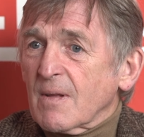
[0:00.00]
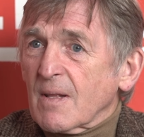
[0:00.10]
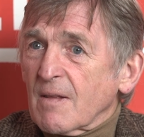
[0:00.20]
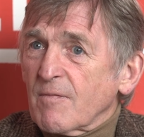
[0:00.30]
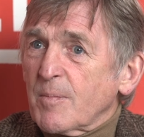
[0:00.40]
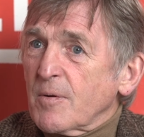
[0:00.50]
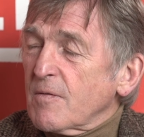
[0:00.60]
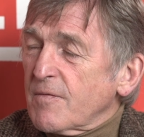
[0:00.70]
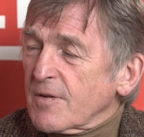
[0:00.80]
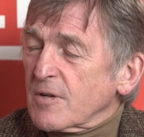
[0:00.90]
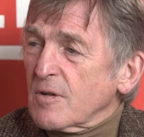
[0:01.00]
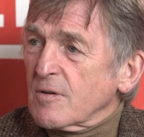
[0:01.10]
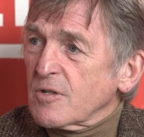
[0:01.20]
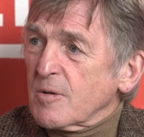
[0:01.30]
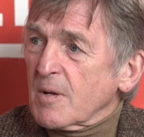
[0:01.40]
at Liverpool for as
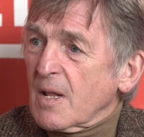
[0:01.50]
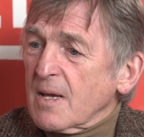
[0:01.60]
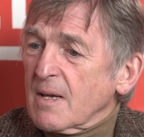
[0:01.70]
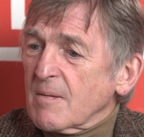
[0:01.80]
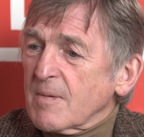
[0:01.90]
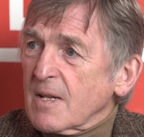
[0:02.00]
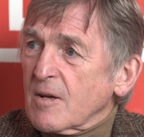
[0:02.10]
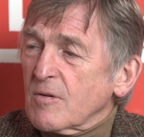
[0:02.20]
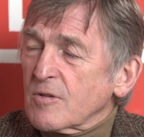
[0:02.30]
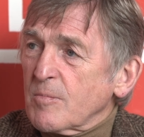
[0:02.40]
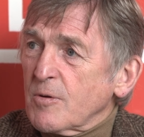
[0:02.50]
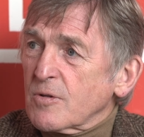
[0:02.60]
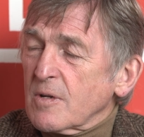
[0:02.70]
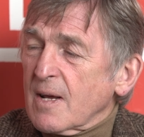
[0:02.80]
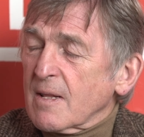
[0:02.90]
long as you would like, or make the
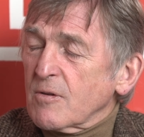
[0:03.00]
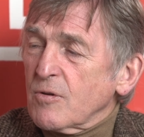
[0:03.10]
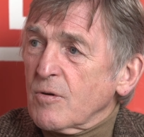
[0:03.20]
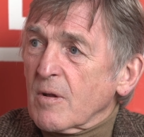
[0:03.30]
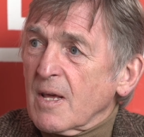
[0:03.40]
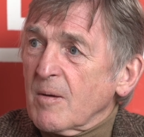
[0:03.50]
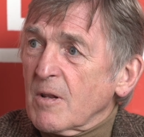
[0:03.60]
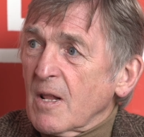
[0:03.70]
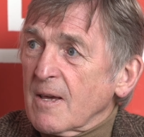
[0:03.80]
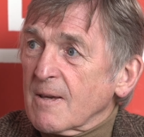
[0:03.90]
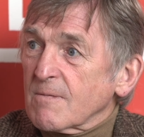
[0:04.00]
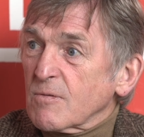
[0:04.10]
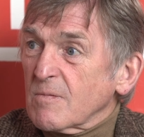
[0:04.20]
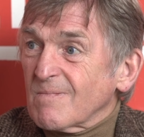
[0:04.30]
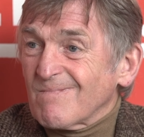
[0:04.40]
contribution either you or they would like.
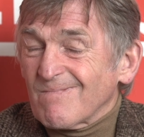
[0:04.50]
So